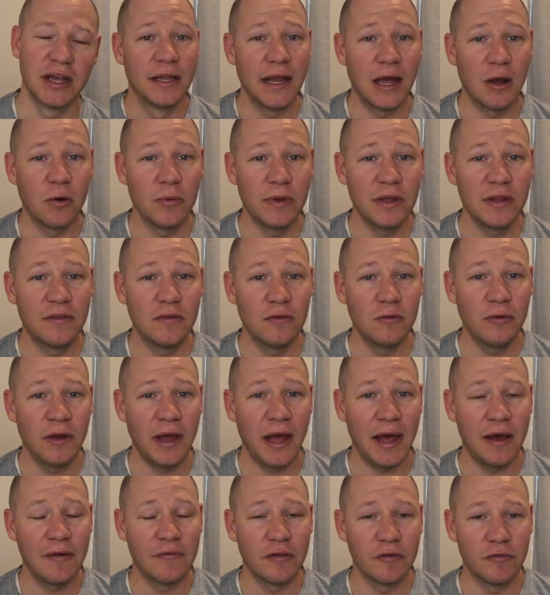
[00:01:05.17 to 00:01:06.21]
Now, we do
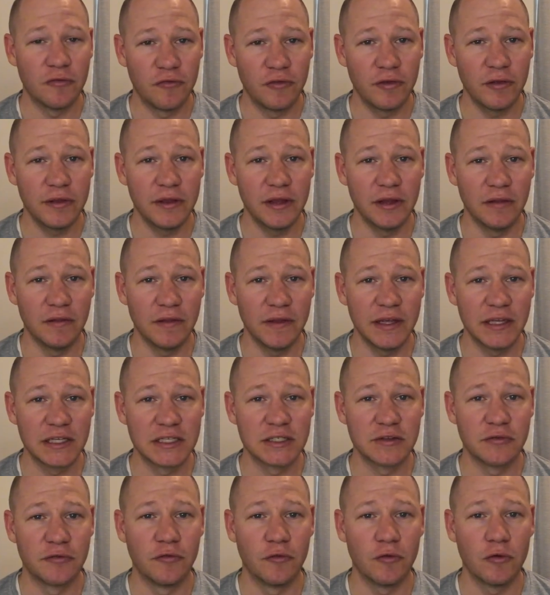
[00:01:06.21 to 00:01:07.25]
have affiliate
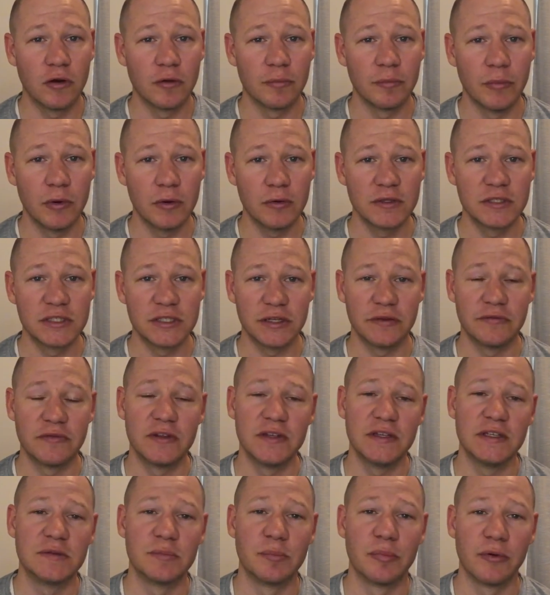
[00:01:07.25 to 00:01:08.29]
links for most of
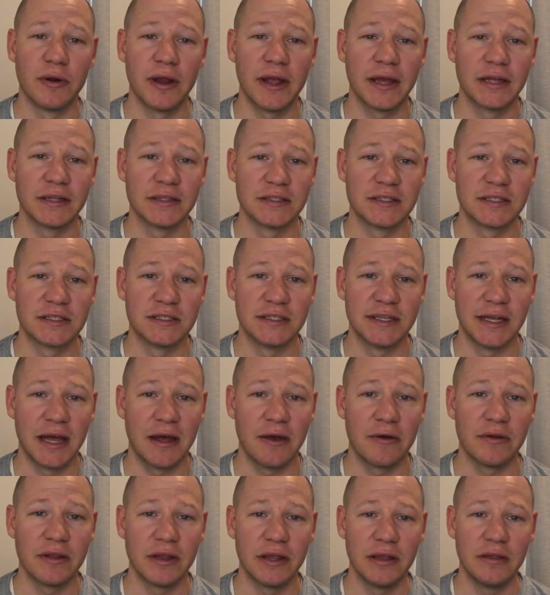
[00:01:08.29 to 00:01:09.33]
these brands
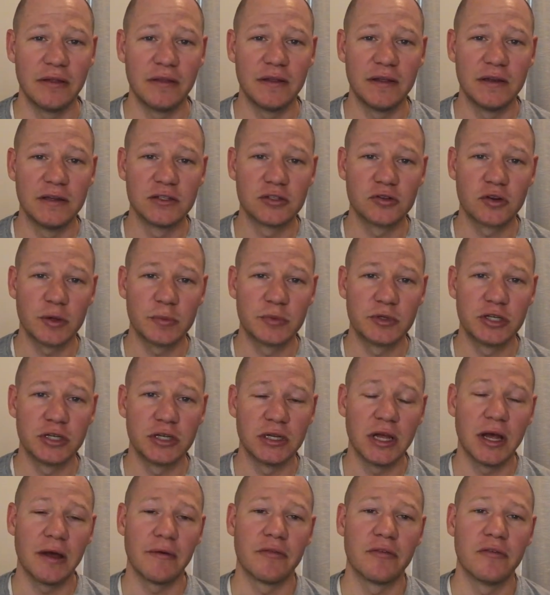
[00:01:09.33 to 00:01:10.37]
down in the description
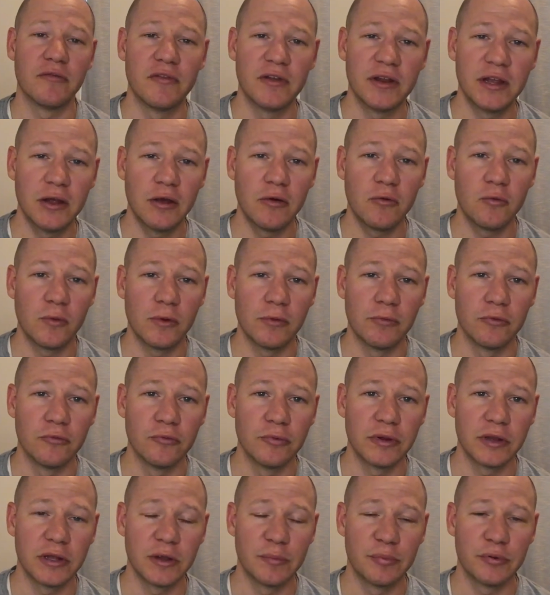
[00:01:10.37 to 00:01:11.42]
of the video. We would
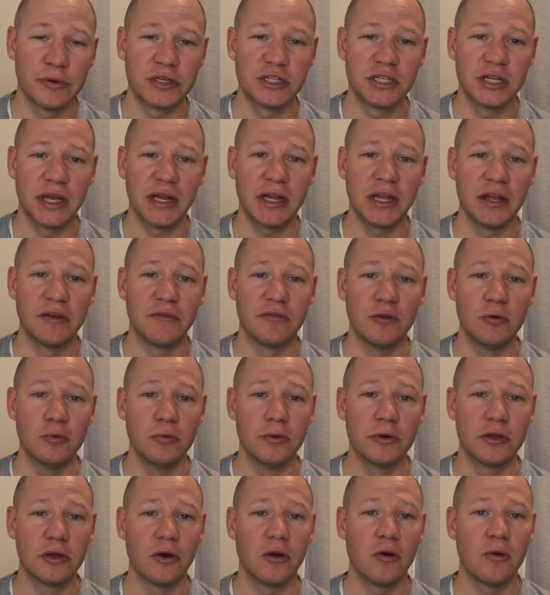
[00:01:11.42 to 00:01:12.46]
really appreciate it if you
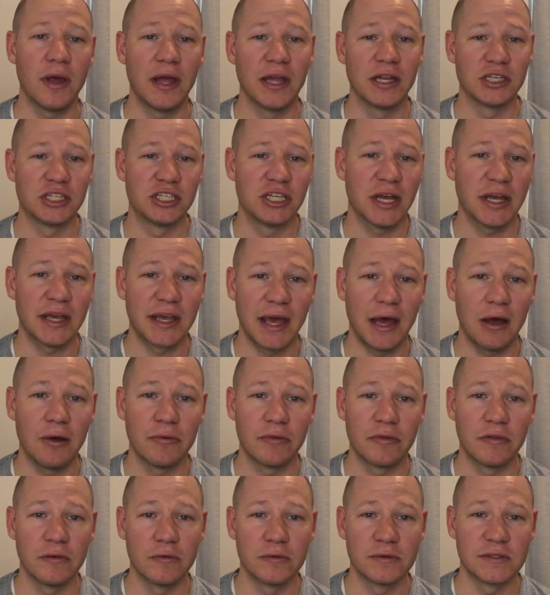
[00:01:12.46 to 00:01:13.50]
would go and check
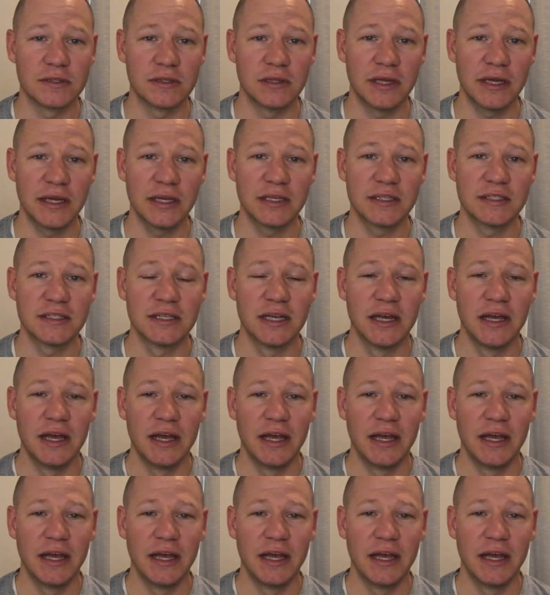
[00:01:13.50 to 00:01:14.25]
out those links.